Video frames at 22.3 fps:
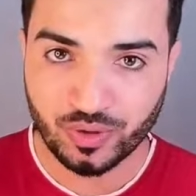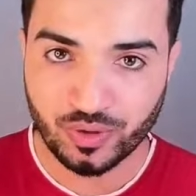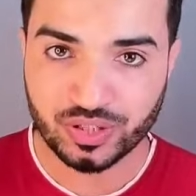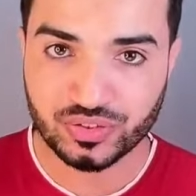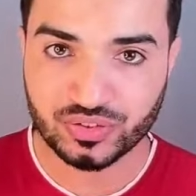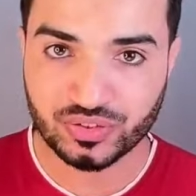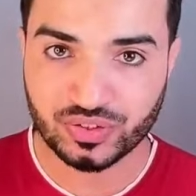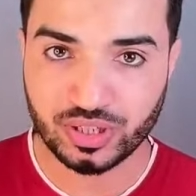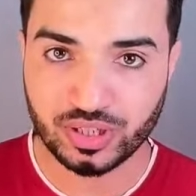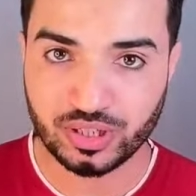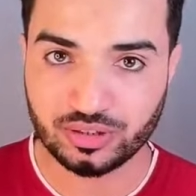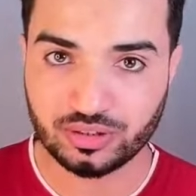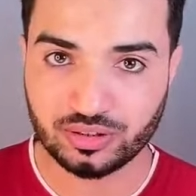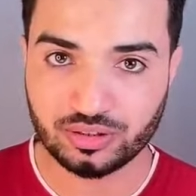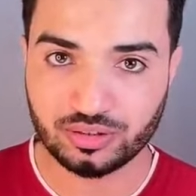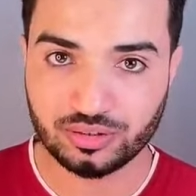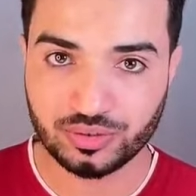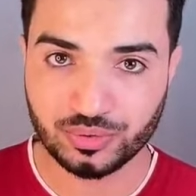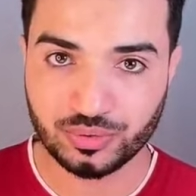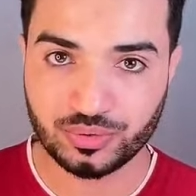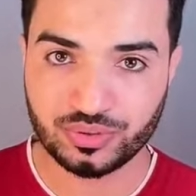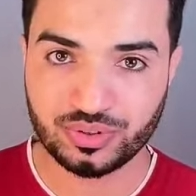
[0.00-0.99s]
state
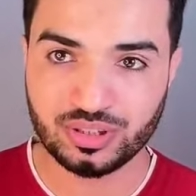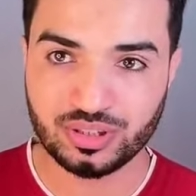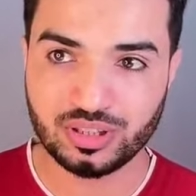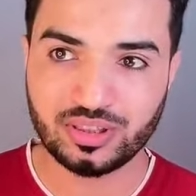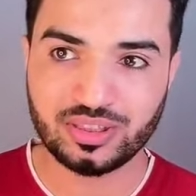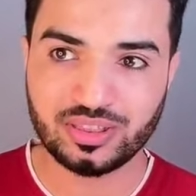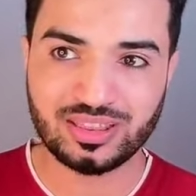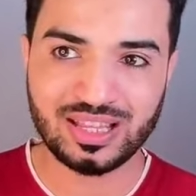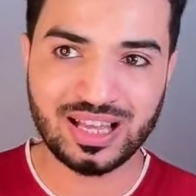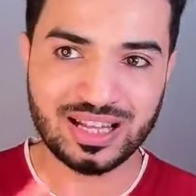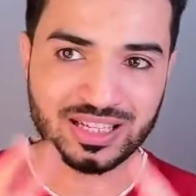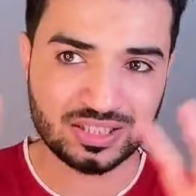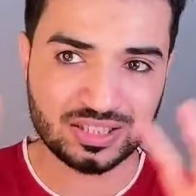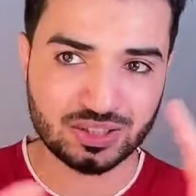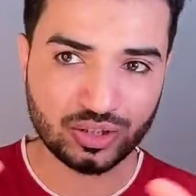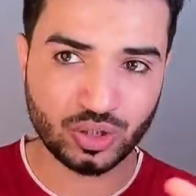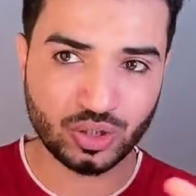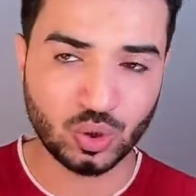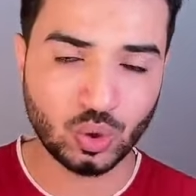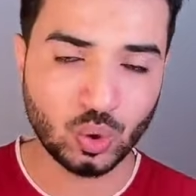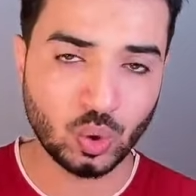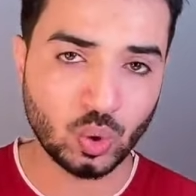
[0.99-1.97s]
you see that's
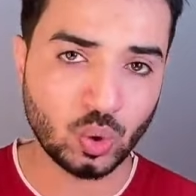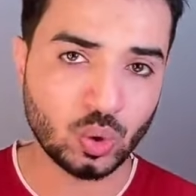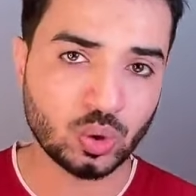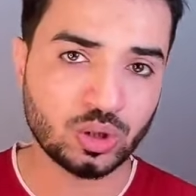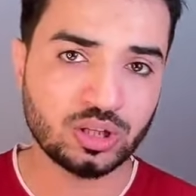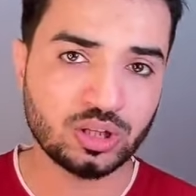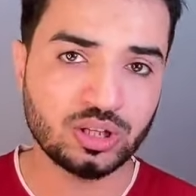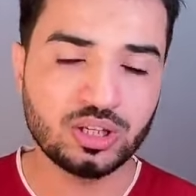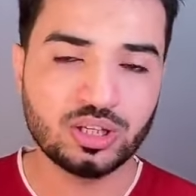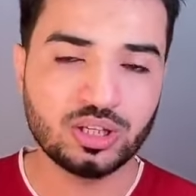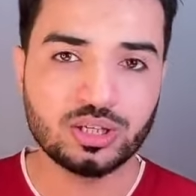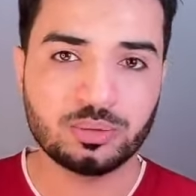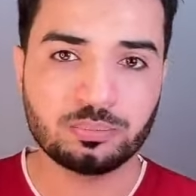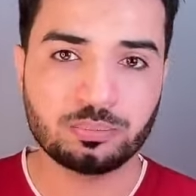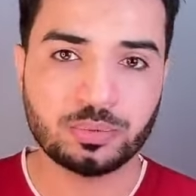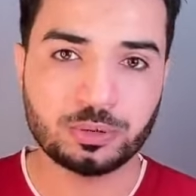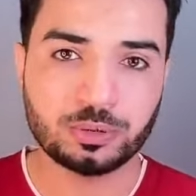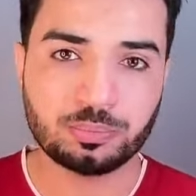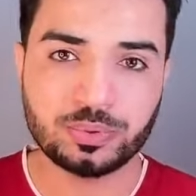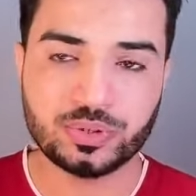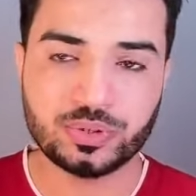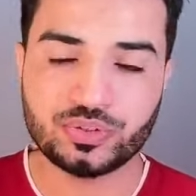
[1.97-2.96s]
the whole
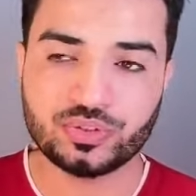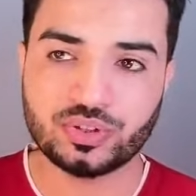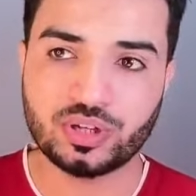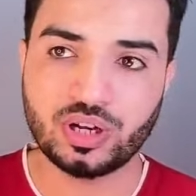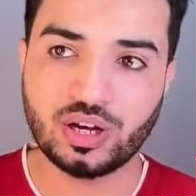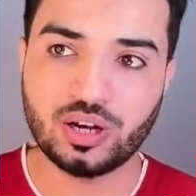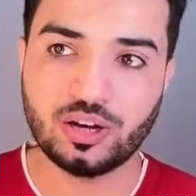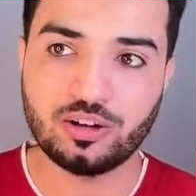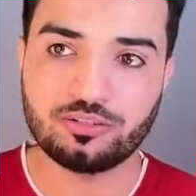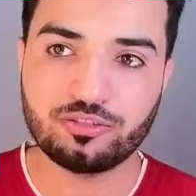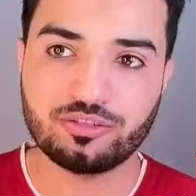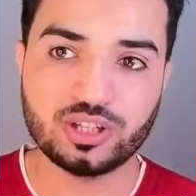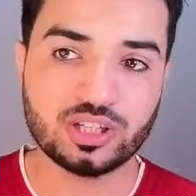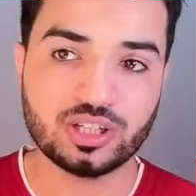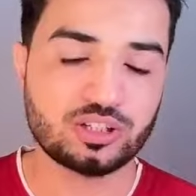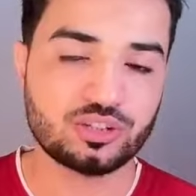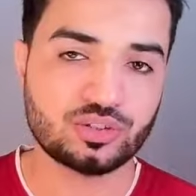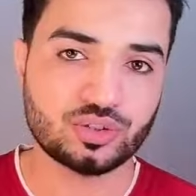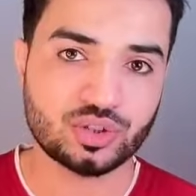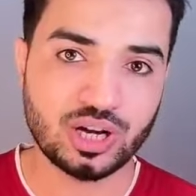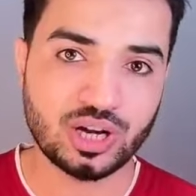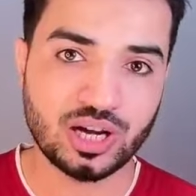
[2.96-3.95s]
purpose of
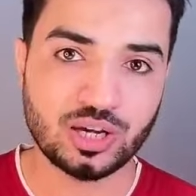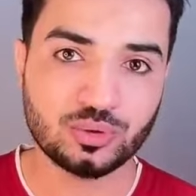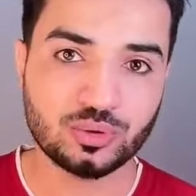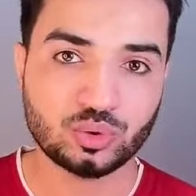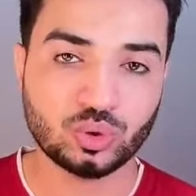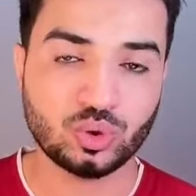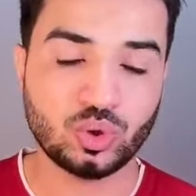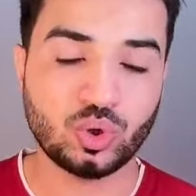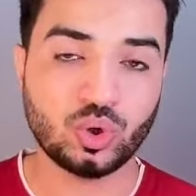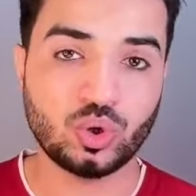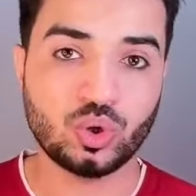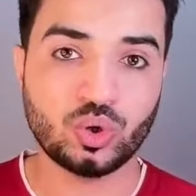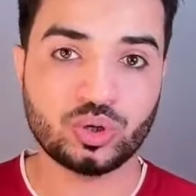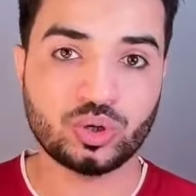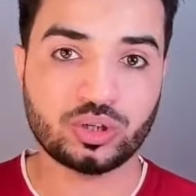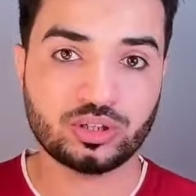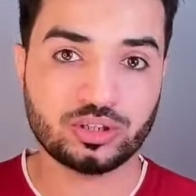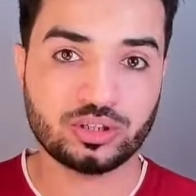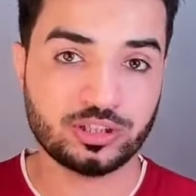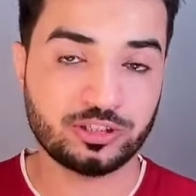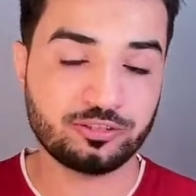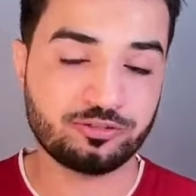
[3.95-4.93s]
crowd
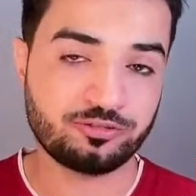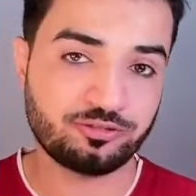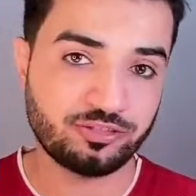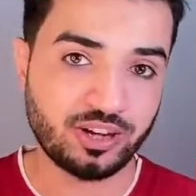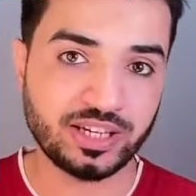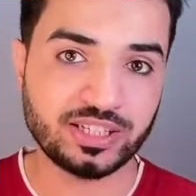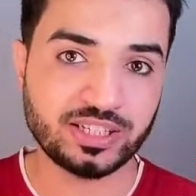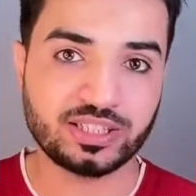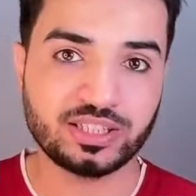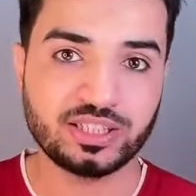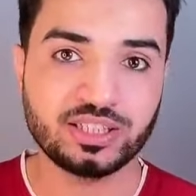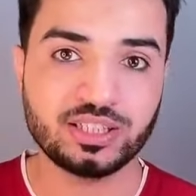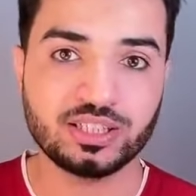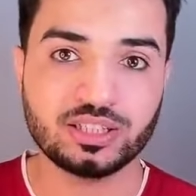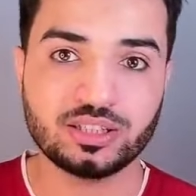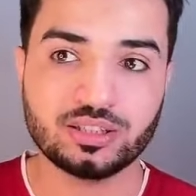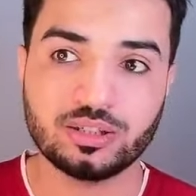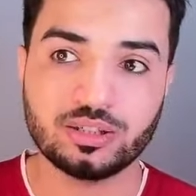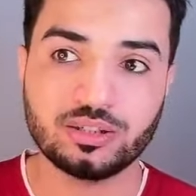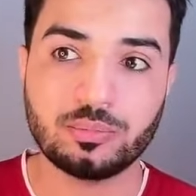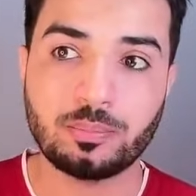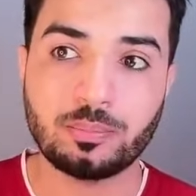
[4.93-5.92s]
or a uh,
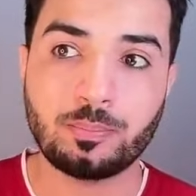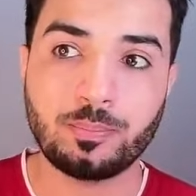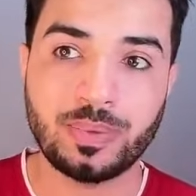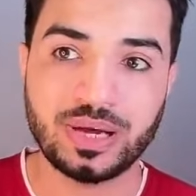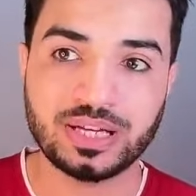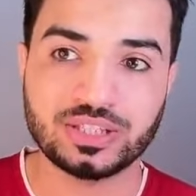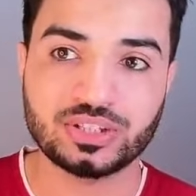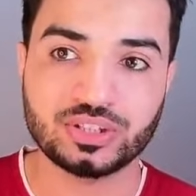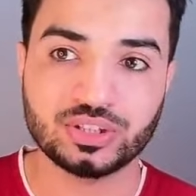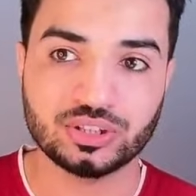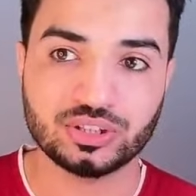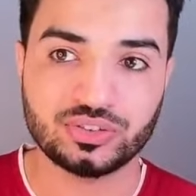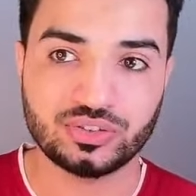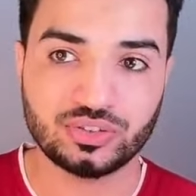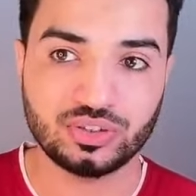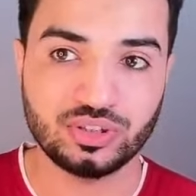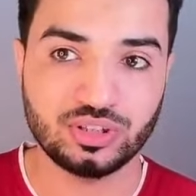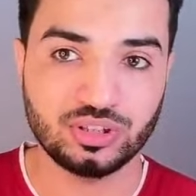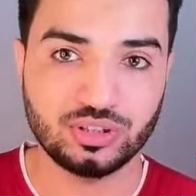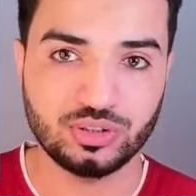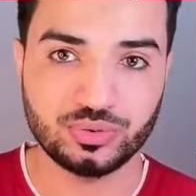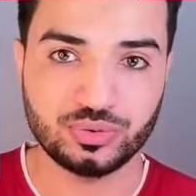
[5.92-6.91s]
fighting battle
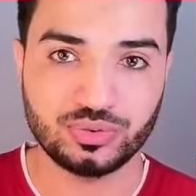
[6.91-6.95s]
scene you